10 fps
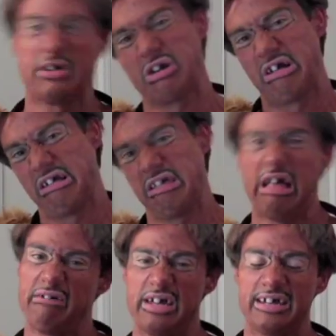You're going to
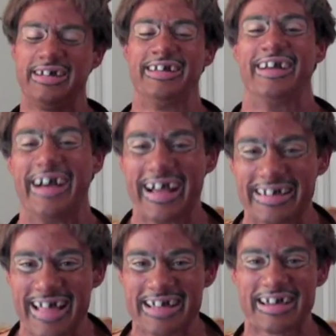love it.
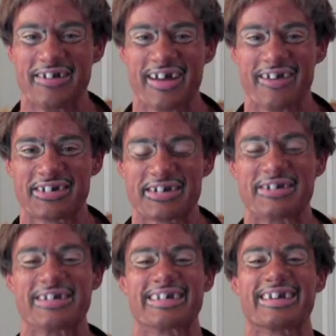So that's coming up
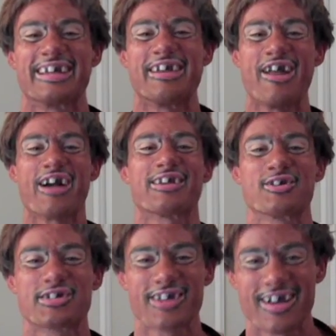soon. It's going to knock
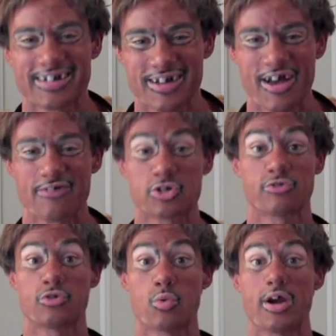your socks off, so
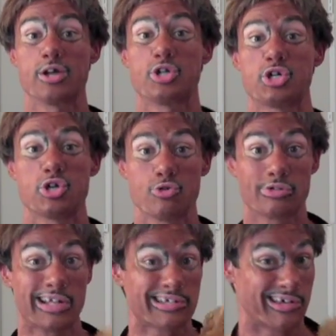if you're wearing shoes,
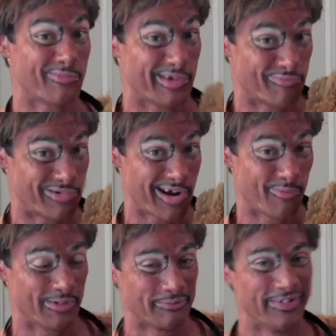that's going to be a
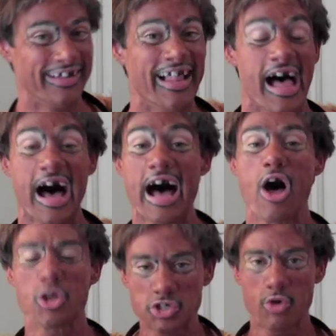problem.
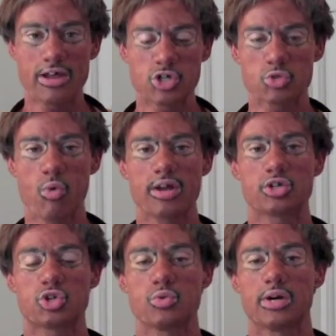Also, I just wanted
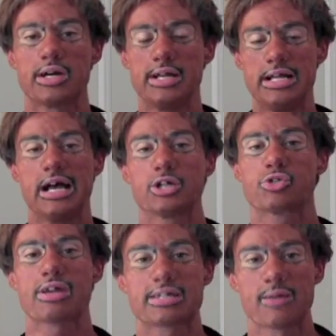to
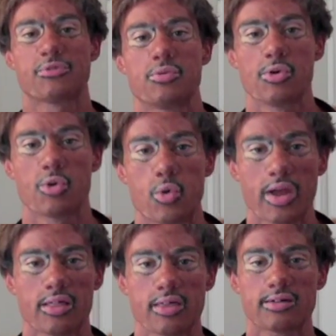address something real
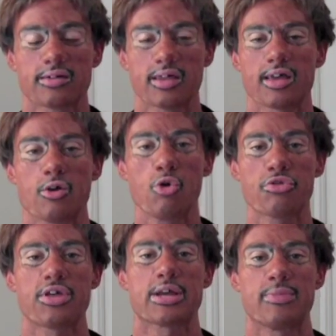quick. This whole
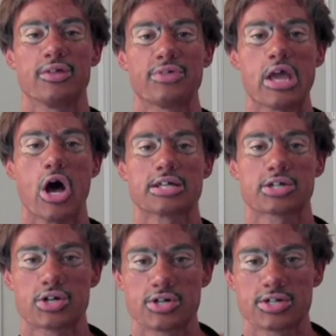thing about the
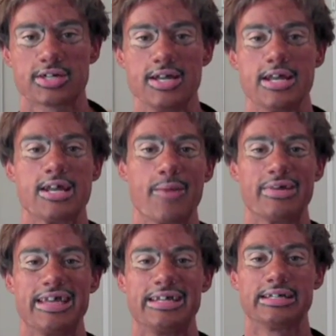Oscars
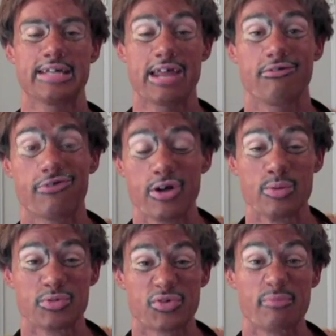nominating 10
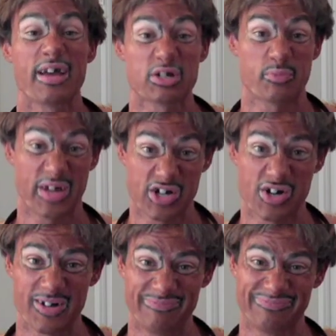films for Best Picture.